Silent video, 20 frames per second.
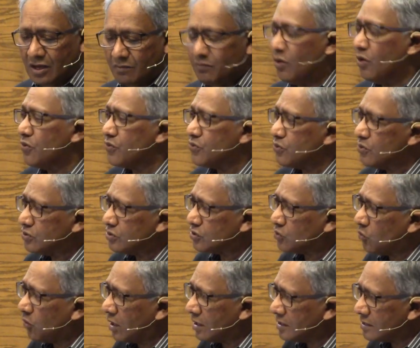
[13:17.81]
Both those
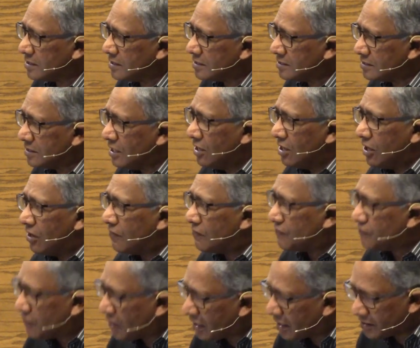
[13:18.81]
qualities of
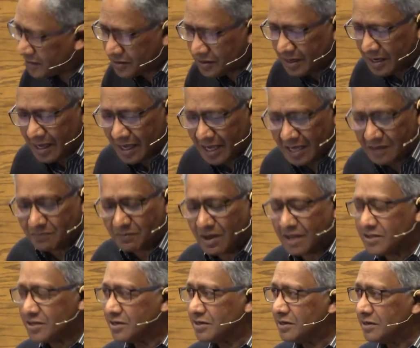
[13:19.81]
father and
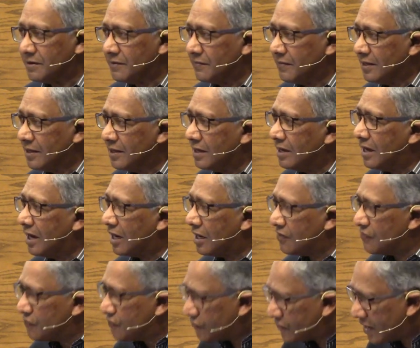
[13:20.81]
mother are
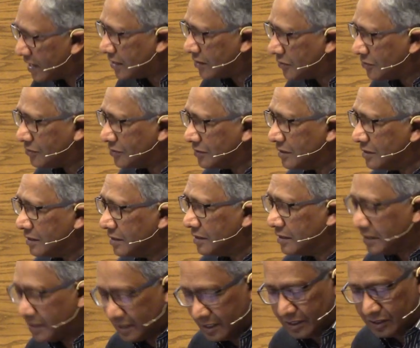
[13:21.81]
found
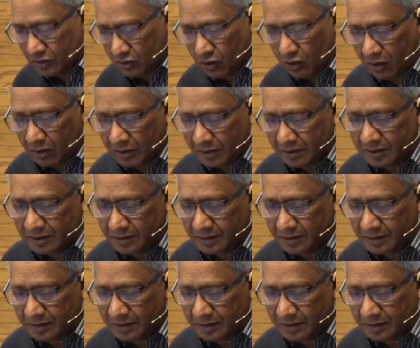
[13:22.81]
in God.